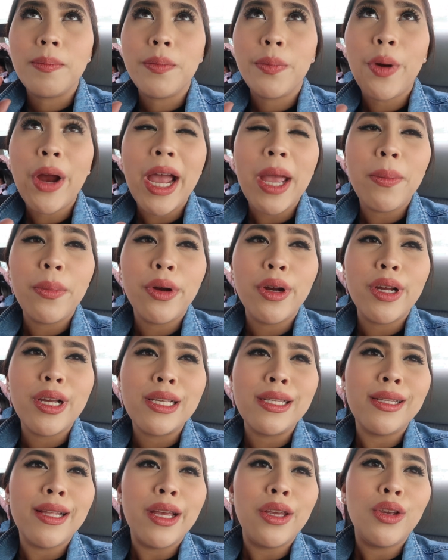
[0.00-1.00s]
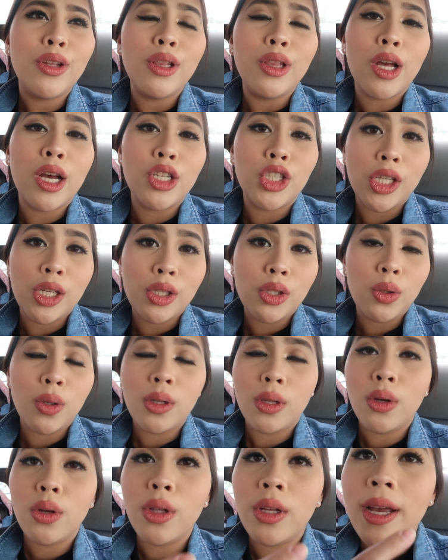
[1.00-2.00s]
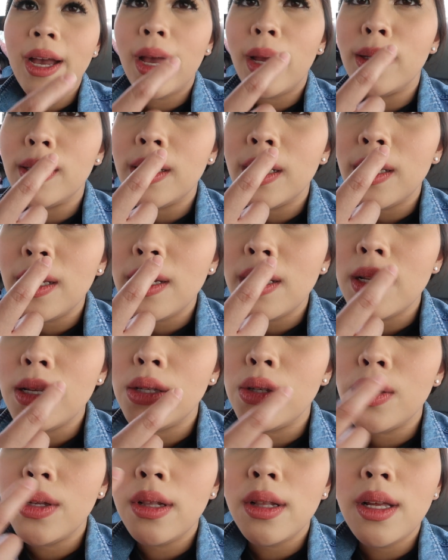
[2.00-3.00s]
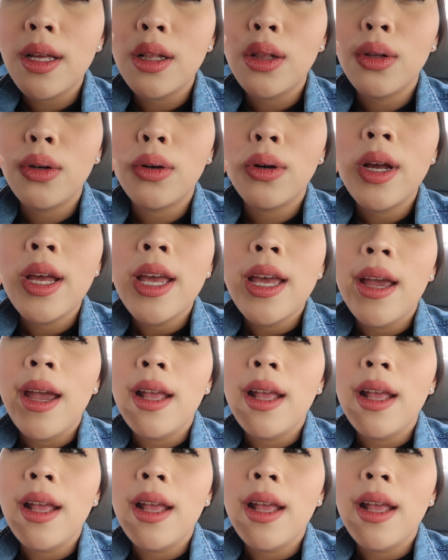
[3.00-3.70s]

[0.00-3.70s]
primer is like yung Touch and Soul, yun guys, nakikrease yun dito.